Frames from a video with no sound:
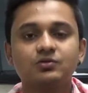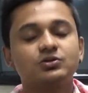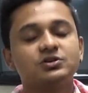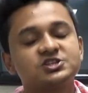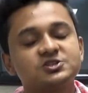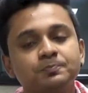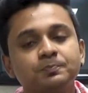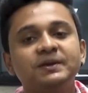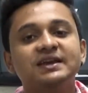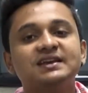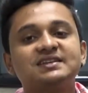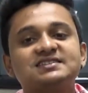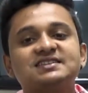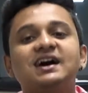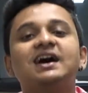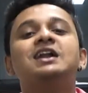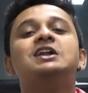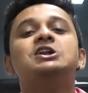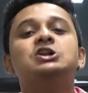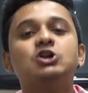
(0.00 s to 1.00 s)
speaks
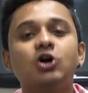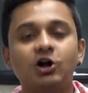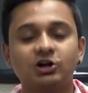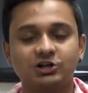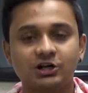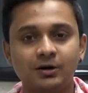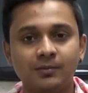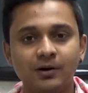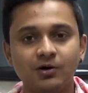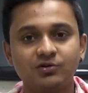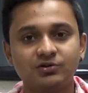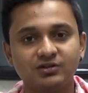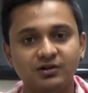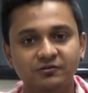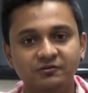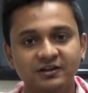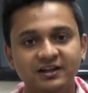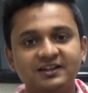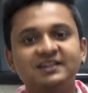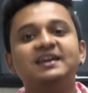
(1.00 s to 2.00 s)
a lot about the
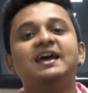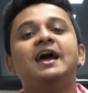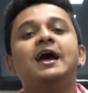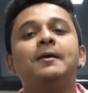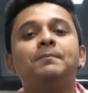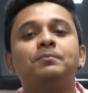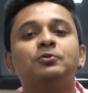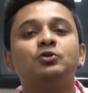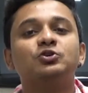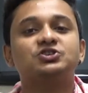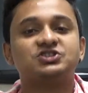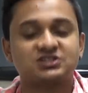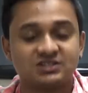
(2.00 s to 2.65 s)
way they approach